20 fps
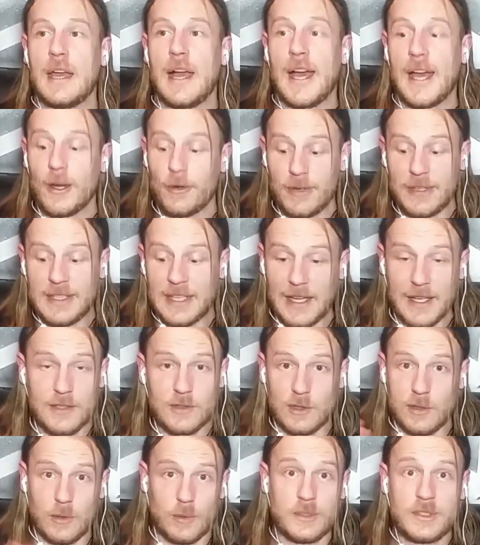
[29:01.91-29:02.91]
I already
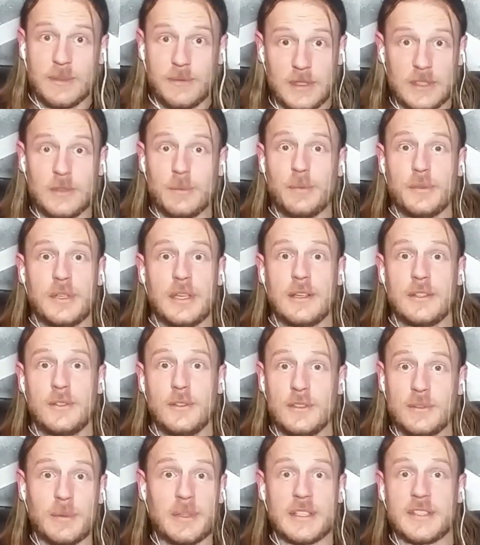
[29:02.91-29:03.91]
had loads of visible
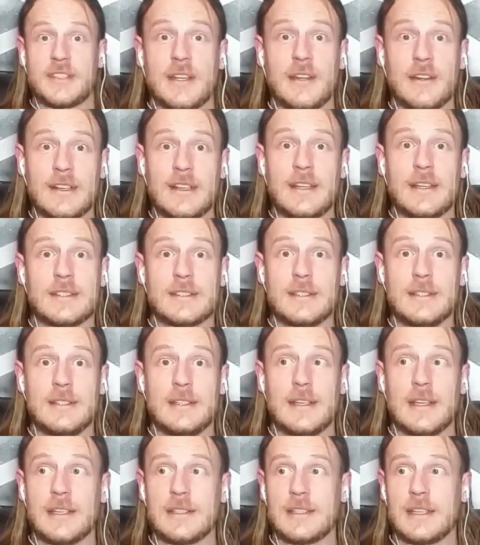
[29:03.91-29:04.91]
tattoos started
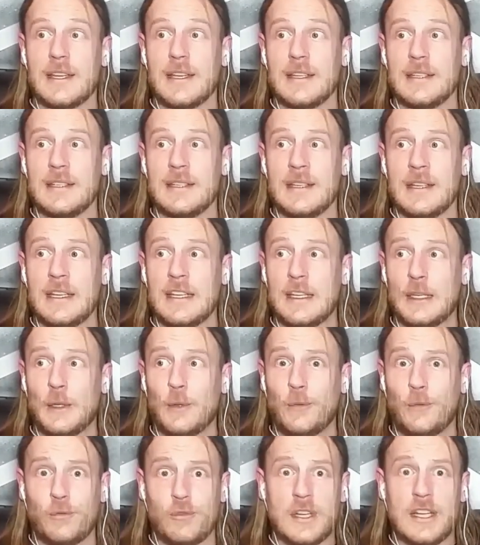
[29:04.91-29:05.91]
acting, and then
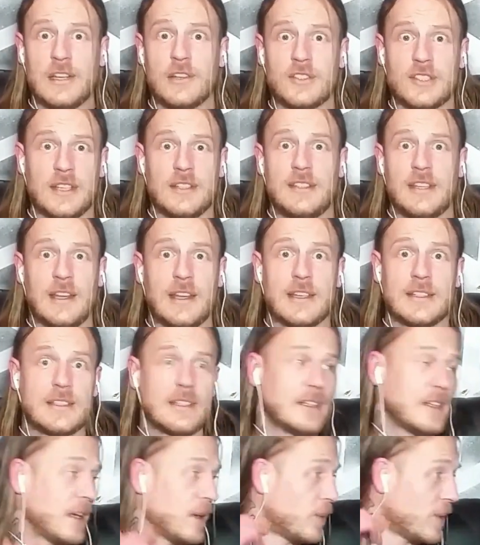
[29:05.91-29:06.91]
three years into
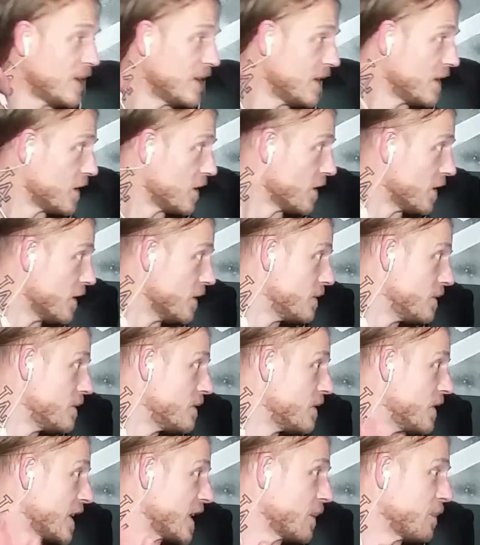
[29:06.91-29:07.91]
acting, I went and got
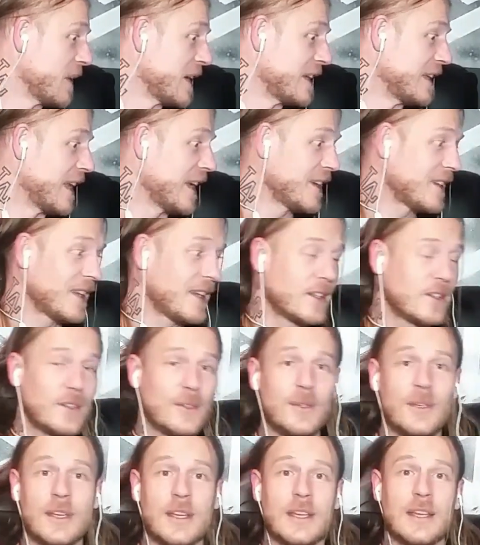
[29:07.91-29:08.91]
like a big neck
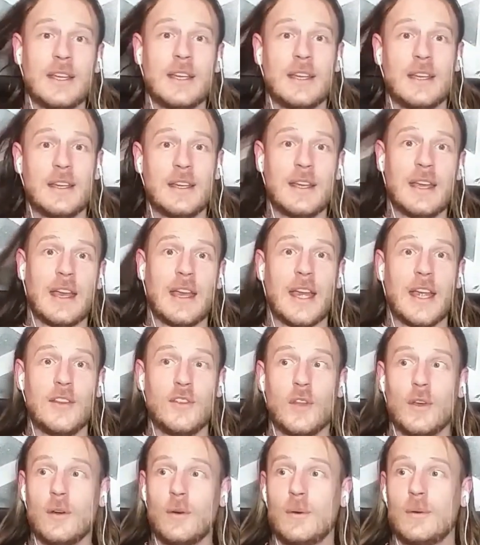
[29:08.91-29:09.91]
tattoo.
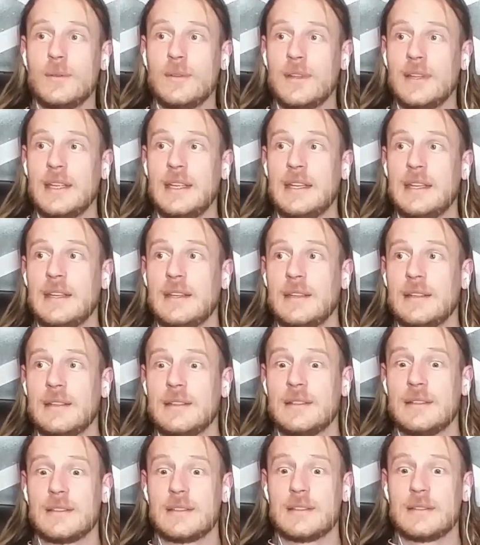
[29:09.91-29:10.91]
And not only
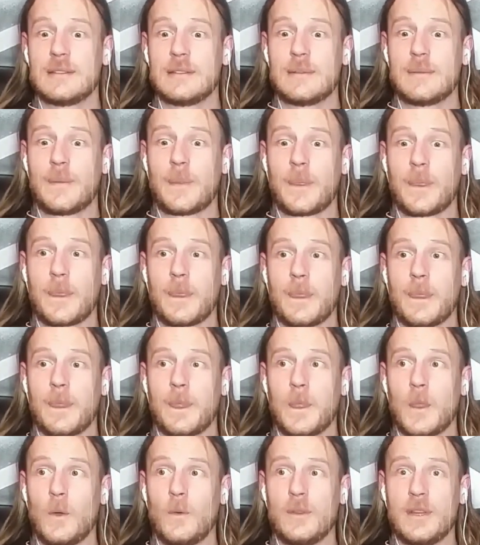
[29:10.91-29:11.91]

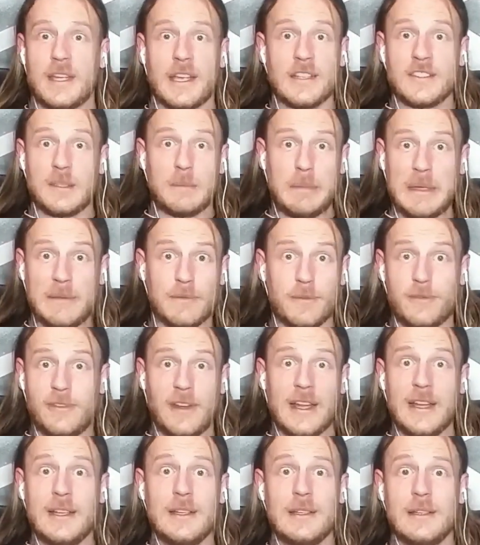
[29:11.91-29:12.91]
not only has it been
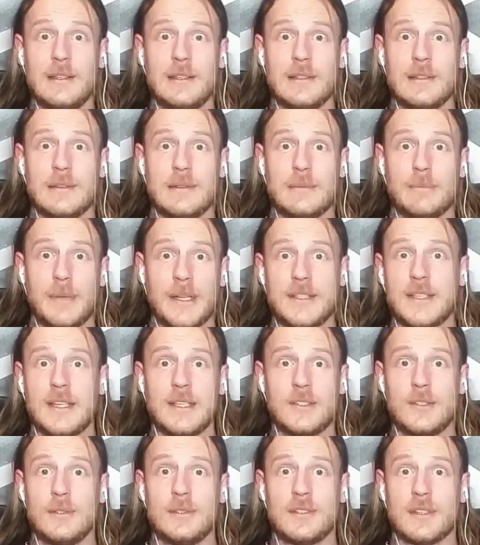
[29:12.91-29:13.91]
fine, my
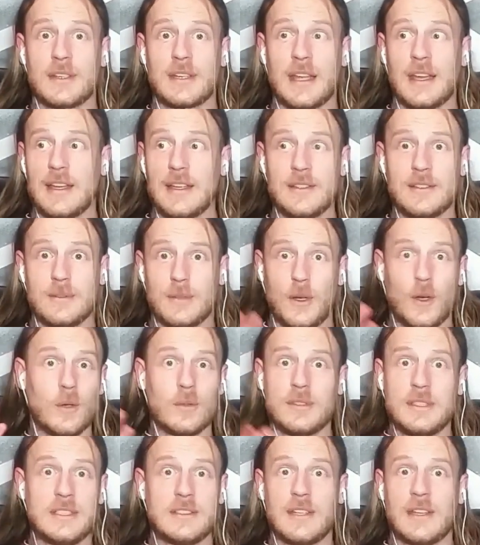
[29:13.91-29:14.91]
tattoos, like I had
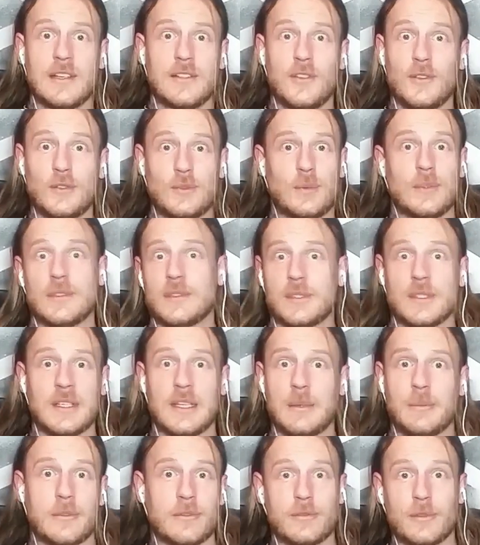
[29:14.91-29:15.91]
all these tattoos when I was on
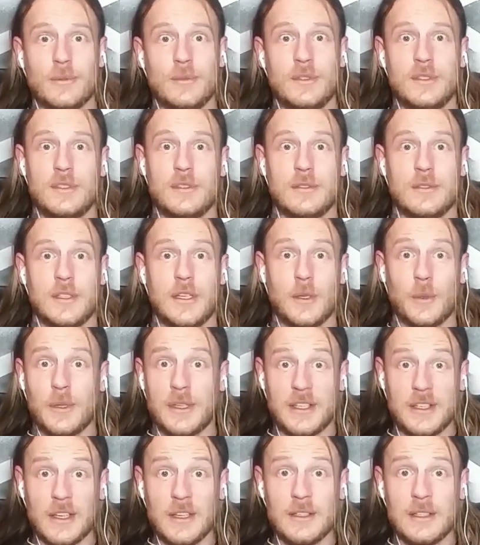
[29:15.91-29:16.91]
Game of Thrones. You know what
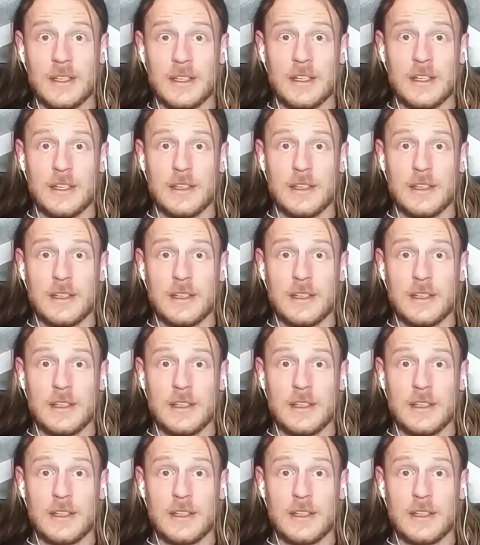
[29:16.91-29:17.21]
they done?